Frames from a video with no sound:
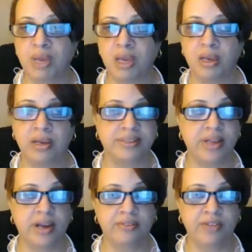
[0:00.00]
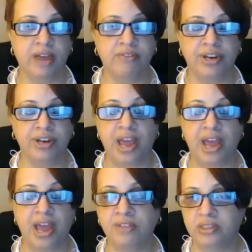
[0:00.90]
me instead of every day,
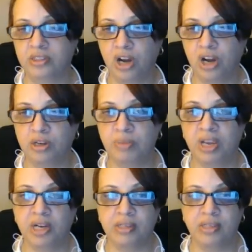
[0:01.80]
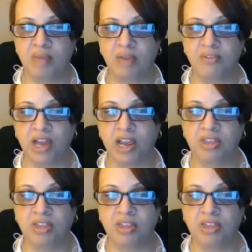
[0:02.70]
it being the same every day,